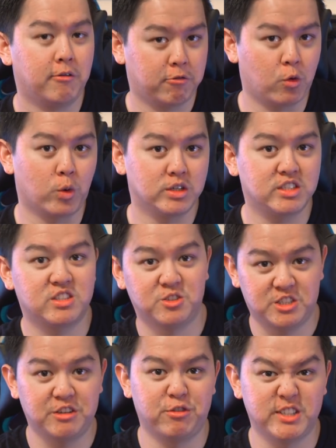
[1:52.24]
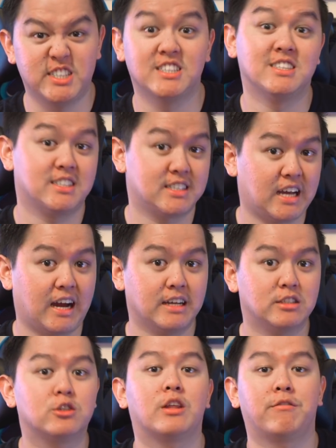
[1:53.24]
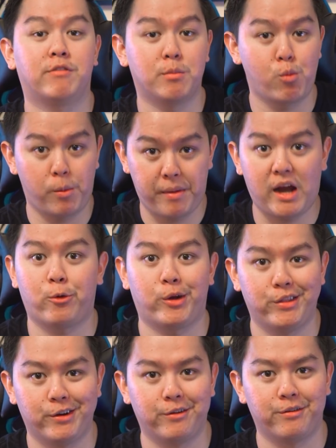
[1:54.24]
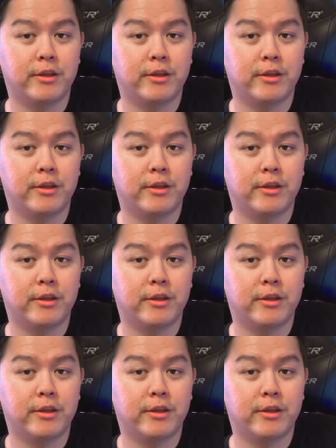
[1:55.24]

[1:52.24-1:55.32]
Of course, there's differences in size, so they fit more battery in there.